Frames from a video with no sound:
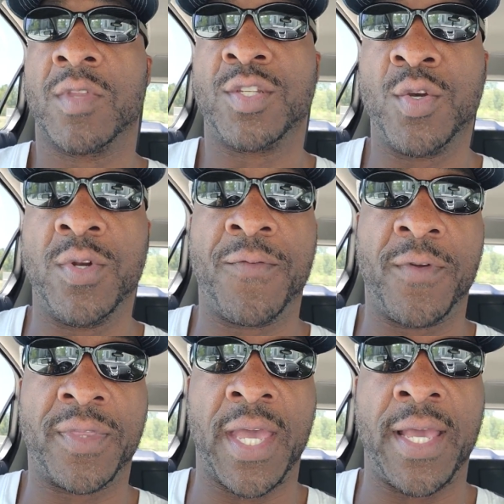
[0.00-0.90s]
two
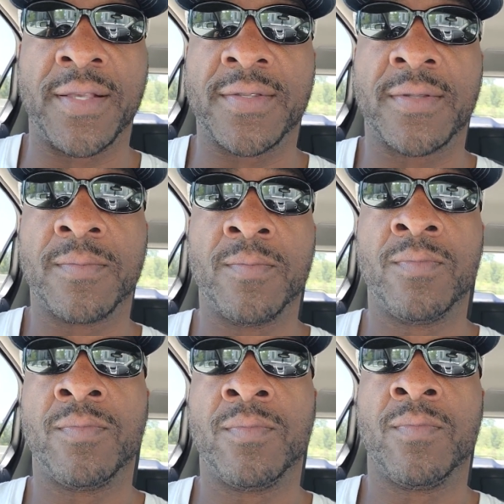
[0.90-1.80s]
different things.
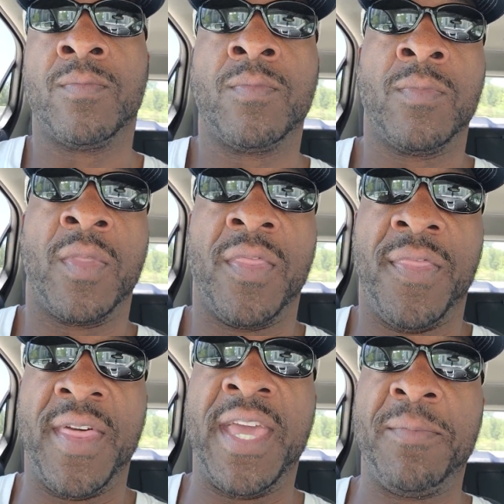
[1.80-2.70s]

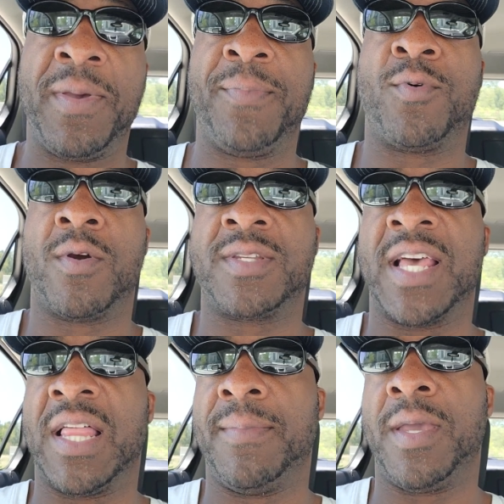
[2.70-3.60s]
Then people are
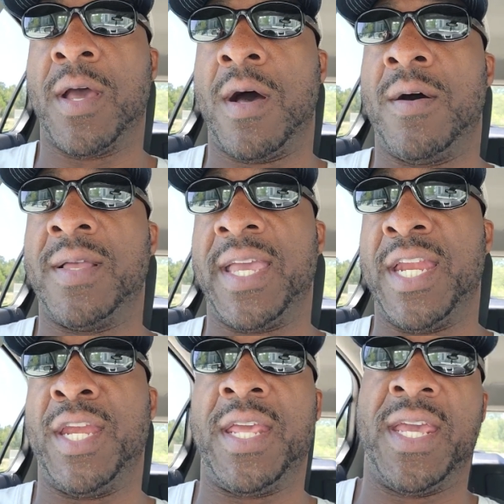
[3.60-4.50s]
telling me, oh,
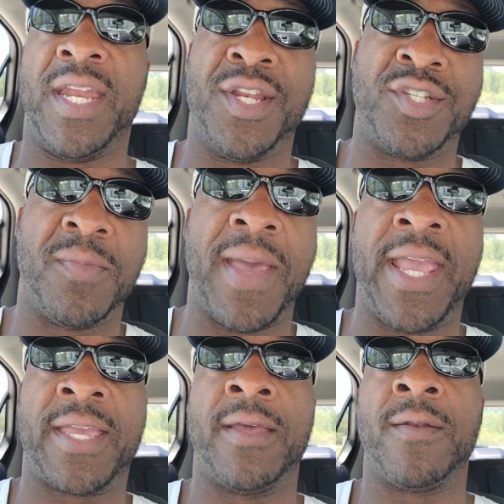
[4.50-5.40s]
Indian and
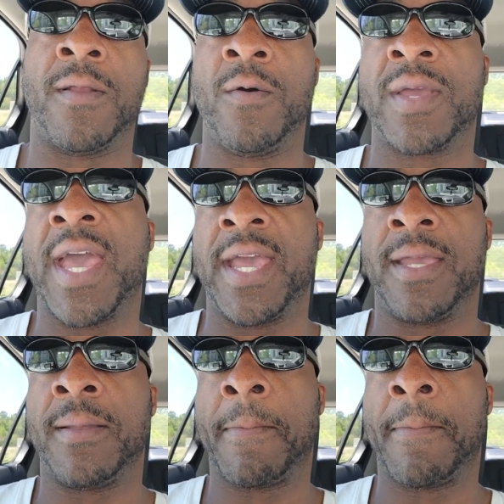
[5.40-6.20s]
Jamaican. Okay.